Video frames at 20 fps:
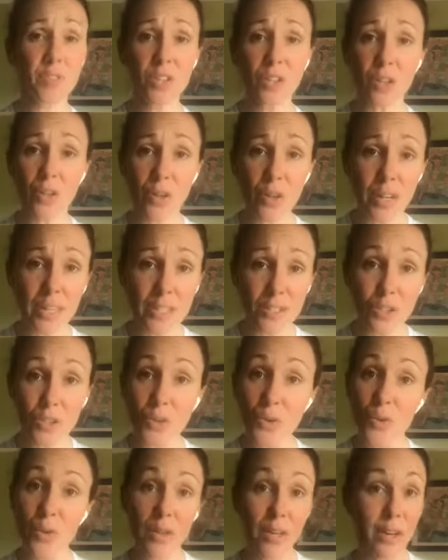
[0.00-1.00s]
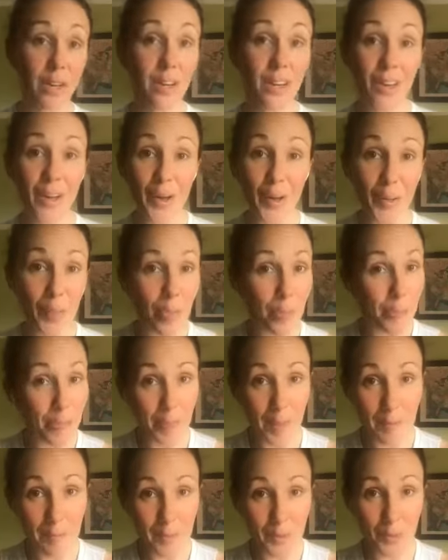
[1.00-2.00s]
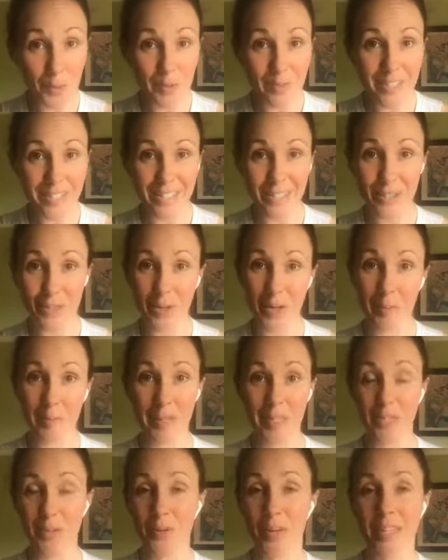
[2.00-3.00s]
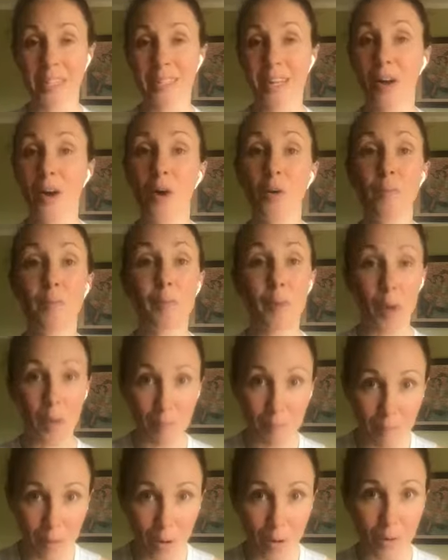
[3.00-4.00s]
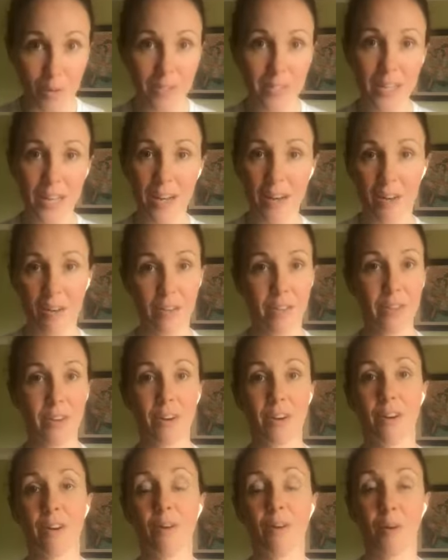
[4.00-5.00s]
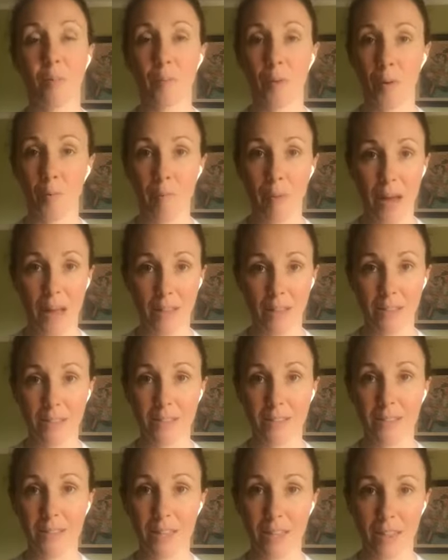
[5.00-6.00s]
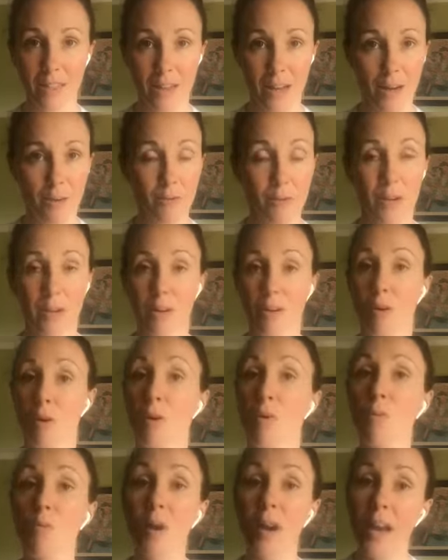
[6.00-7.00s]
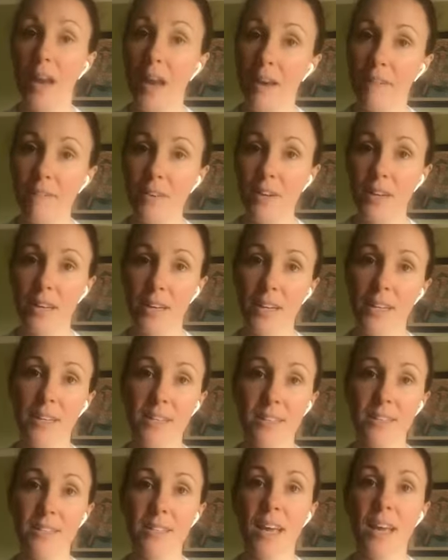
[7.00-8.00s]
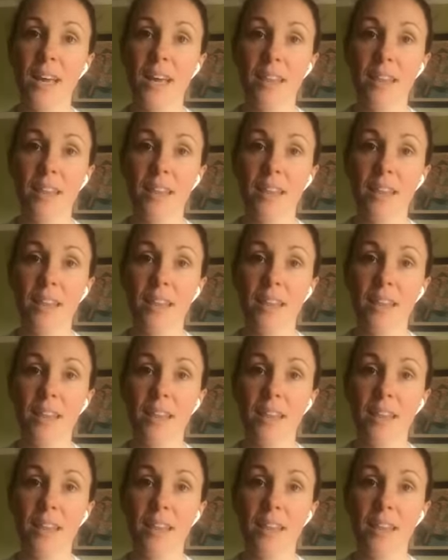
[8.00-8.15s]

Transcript: Look into the the moves that you could be doing to help promote a healthier or more balanced thyroid or whatever it is